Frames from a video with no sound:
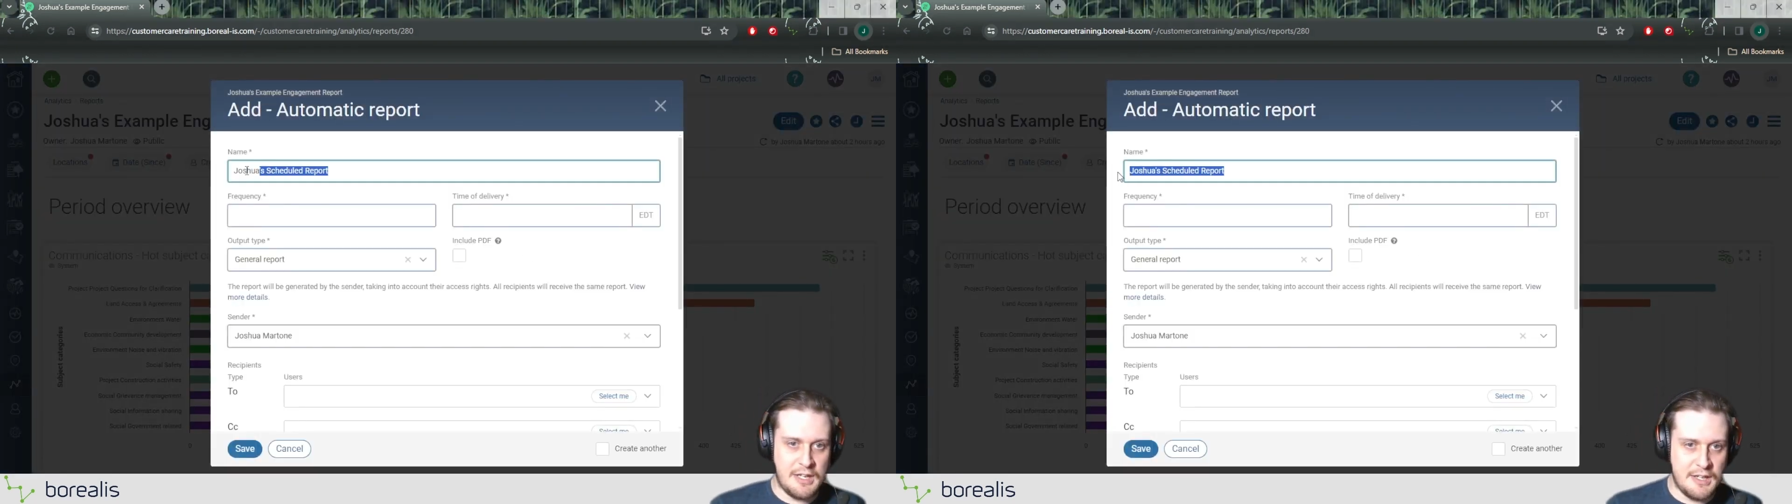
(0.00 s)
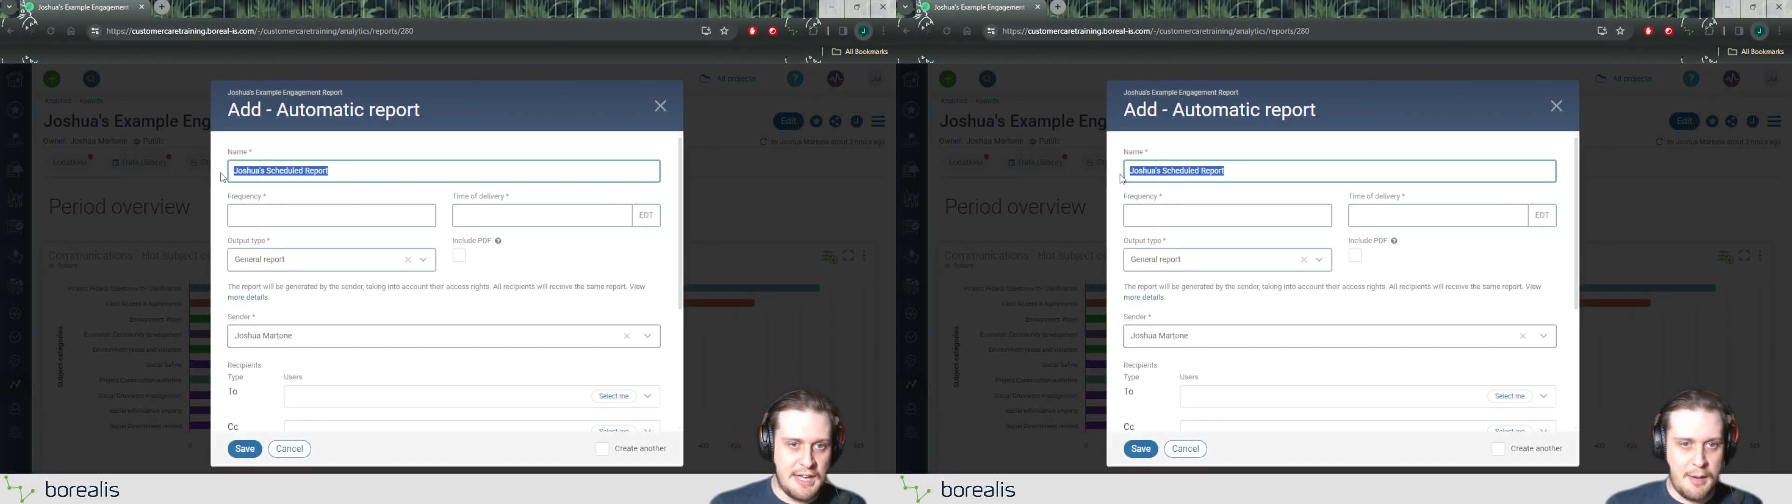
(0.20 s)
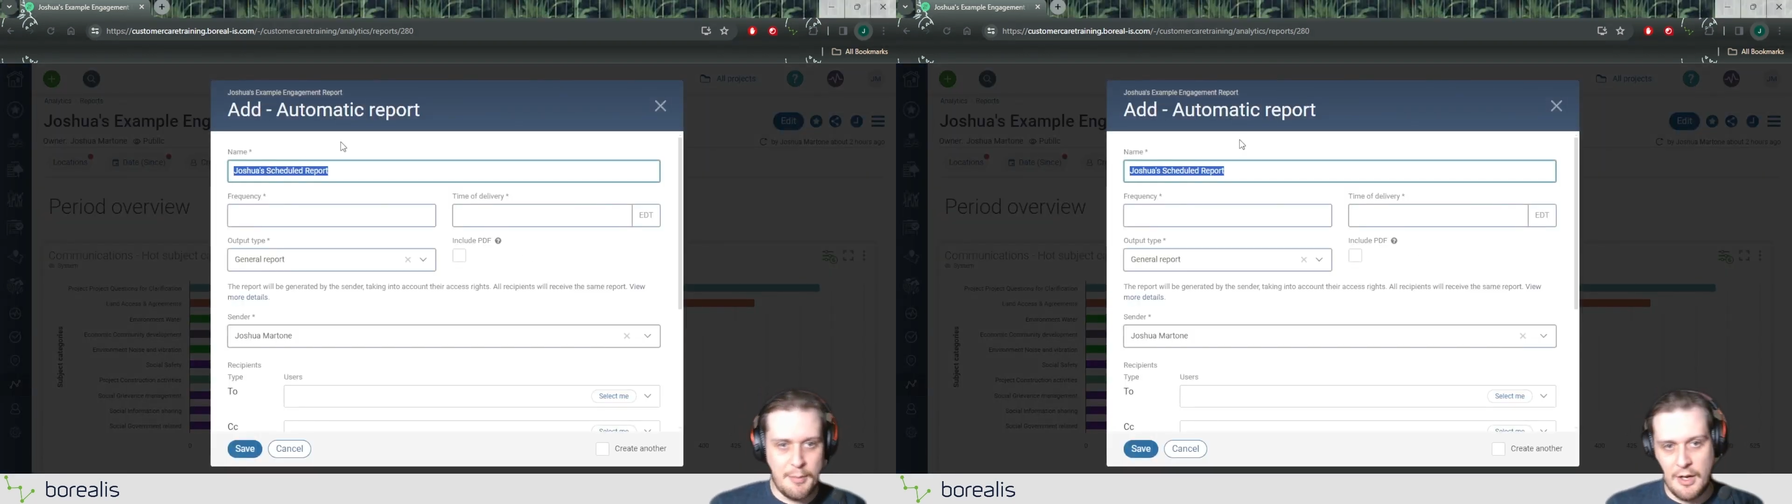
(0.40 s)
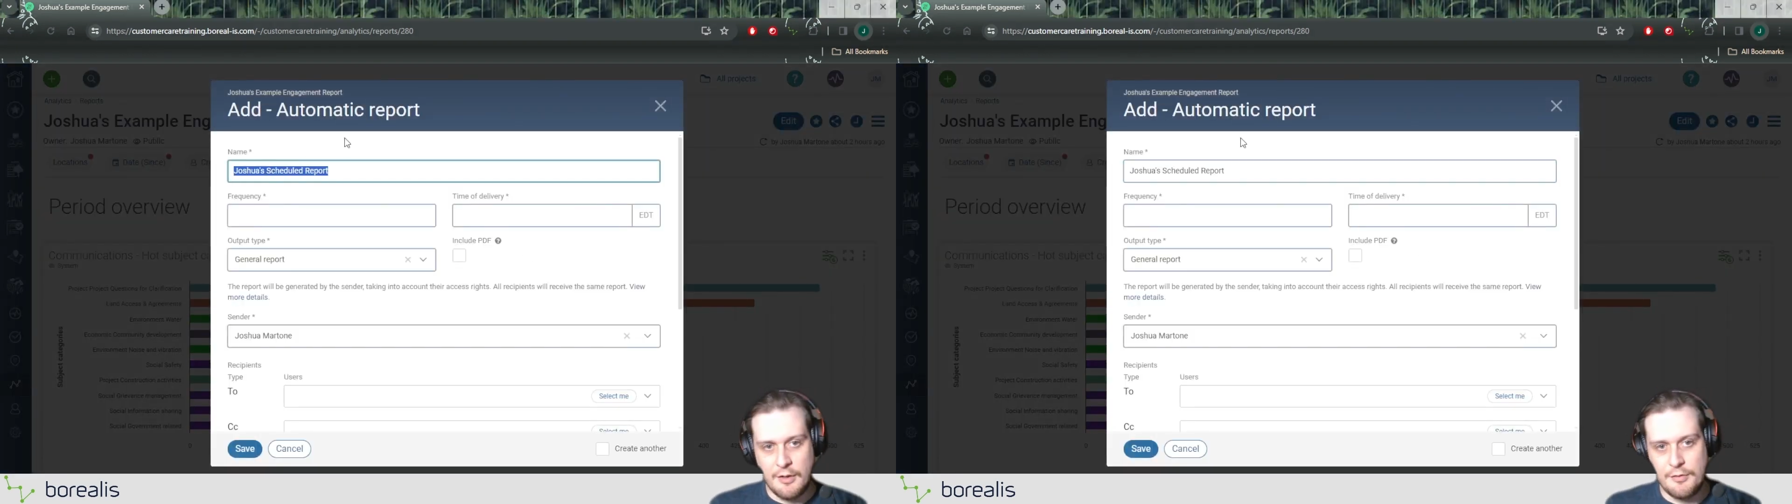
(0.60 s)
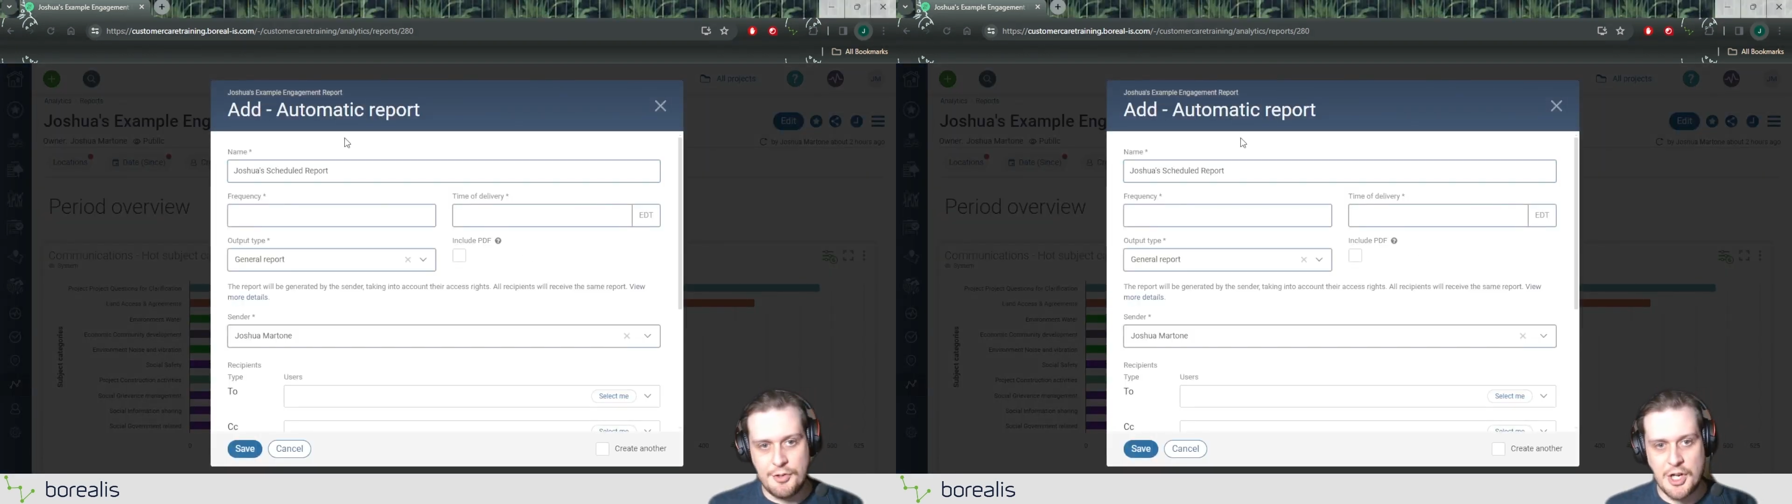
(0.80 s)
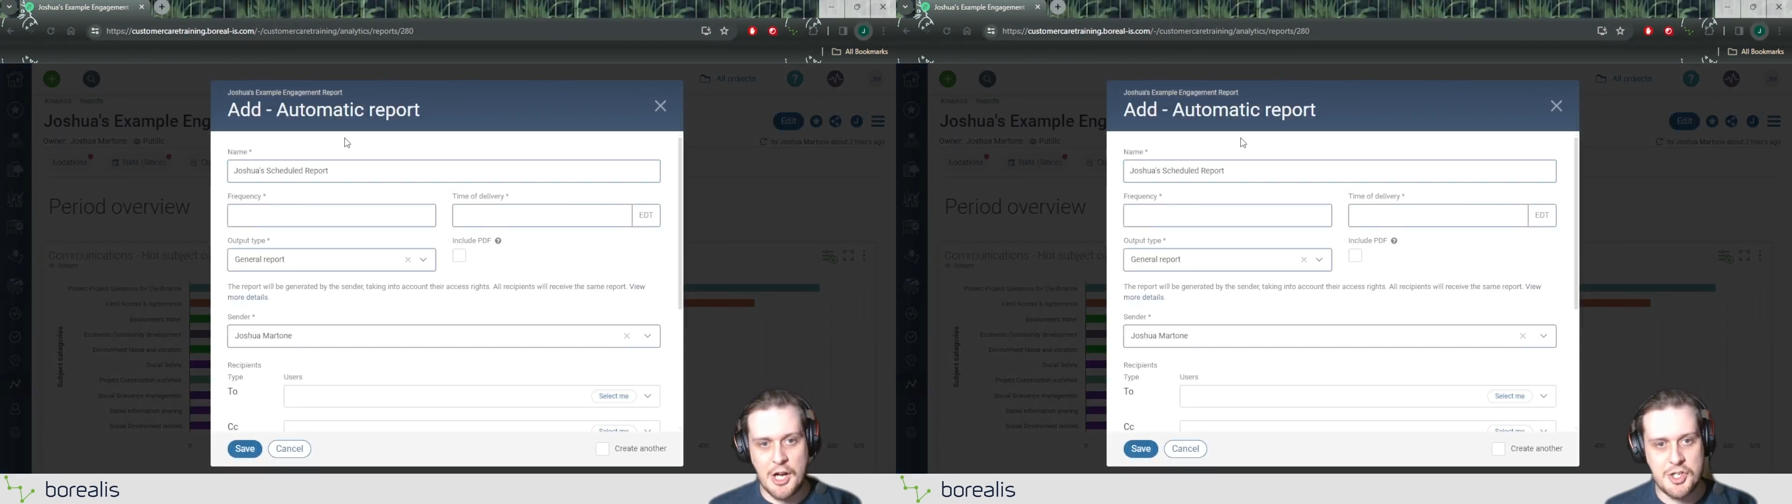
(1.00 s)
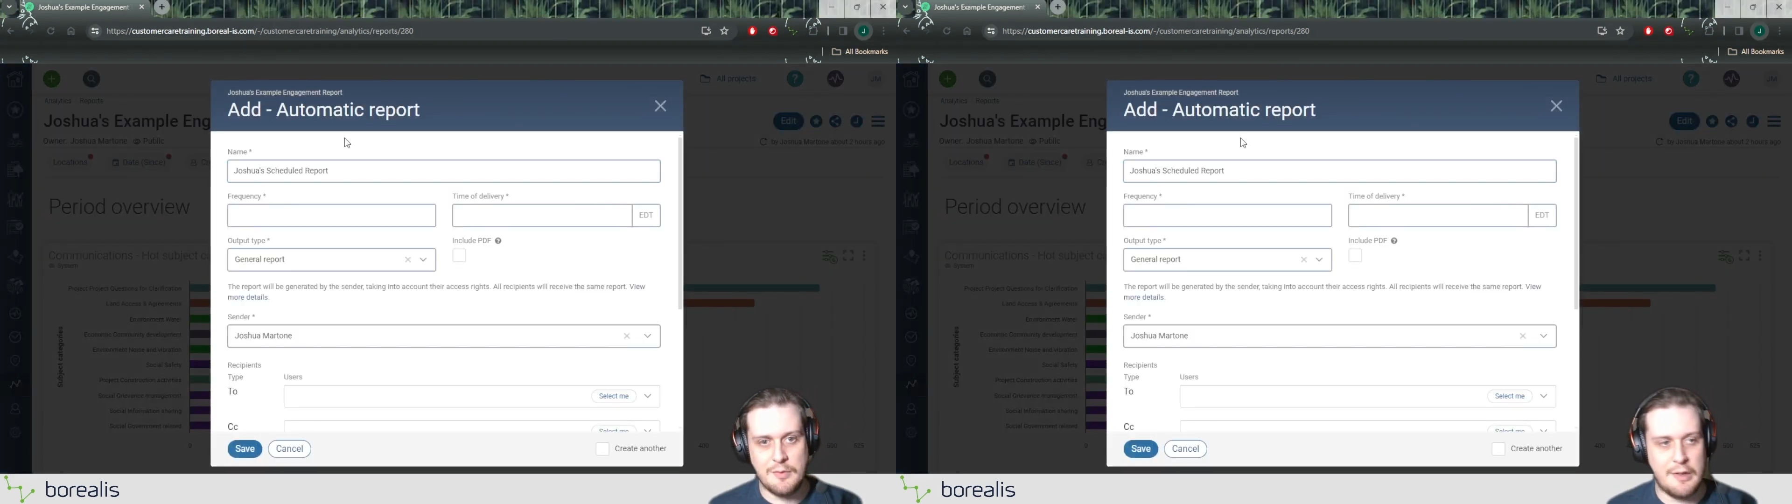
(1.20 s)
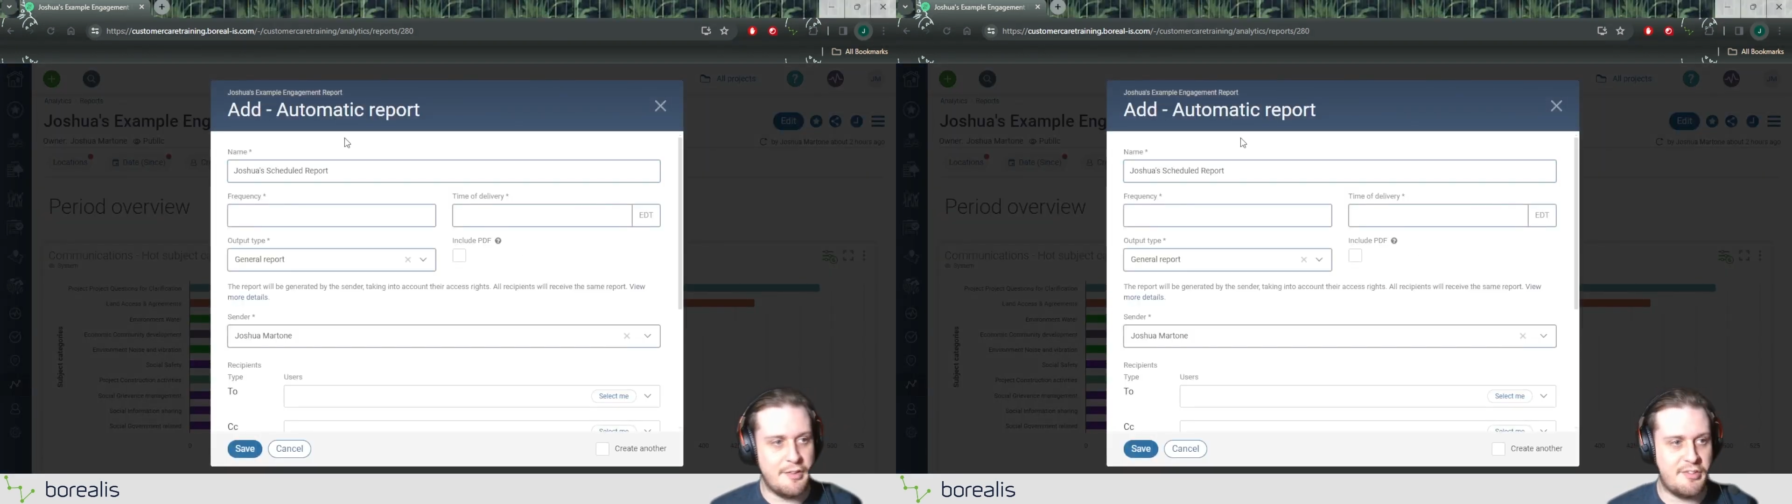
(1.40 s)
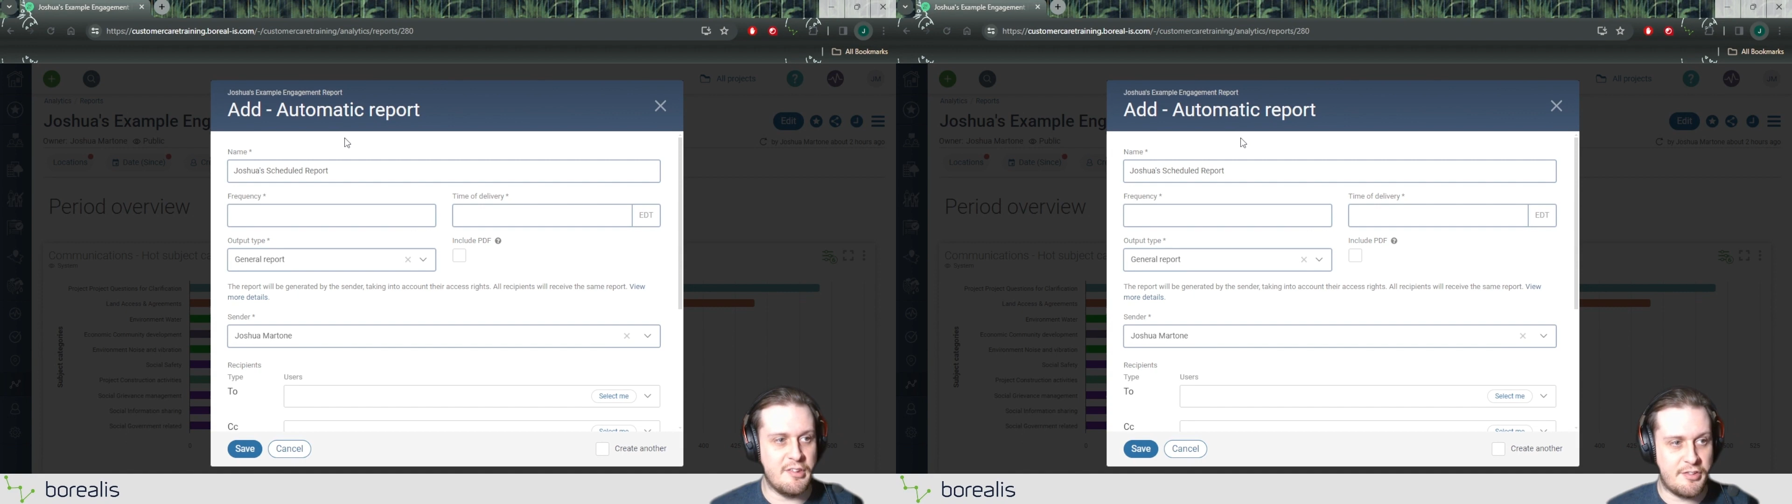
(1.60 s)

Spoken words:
a name of Joshua's